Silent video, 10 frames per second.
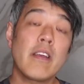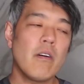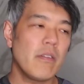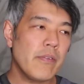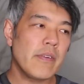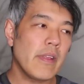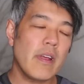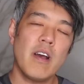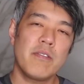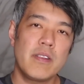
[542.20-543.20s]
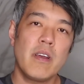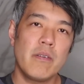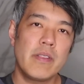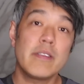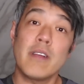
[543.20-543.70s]
go on for another half an
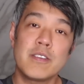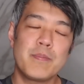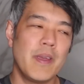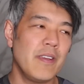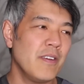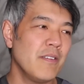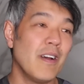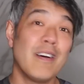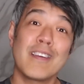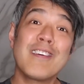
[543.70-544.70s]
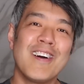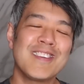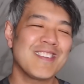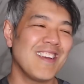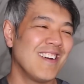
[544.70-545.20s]
hour with this. I'll spare you.
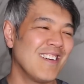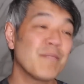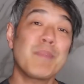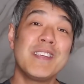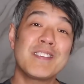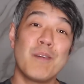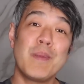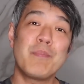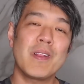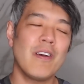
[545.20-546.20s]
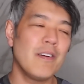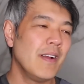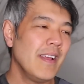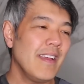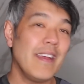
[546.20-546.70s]
Guys, please comment
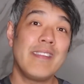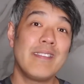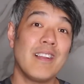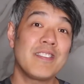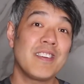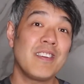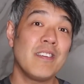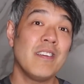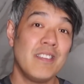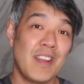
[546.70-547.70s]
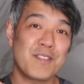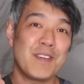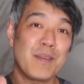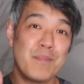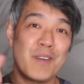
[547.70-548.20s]
below, and I'll see you next
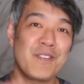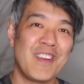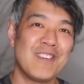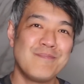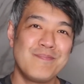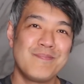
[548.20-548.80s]
week. Bye for now.